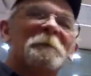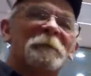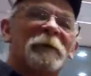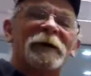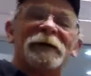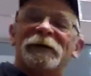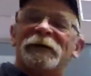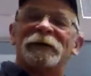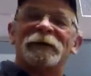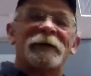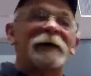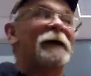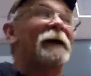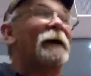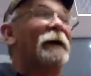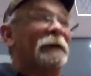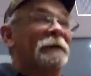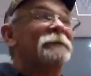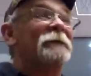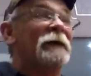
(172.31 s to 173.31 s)
but
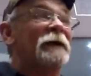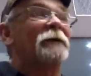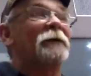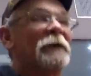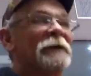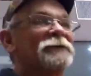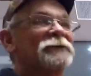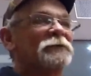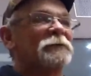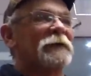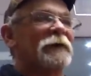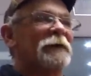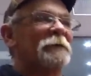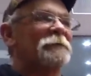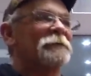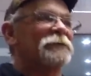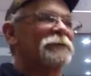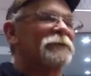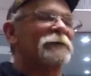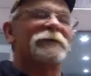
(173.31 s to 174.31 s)
yeah, yeah, that's what I
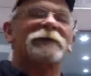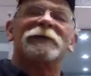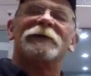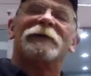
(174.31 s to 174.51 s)
was thinking.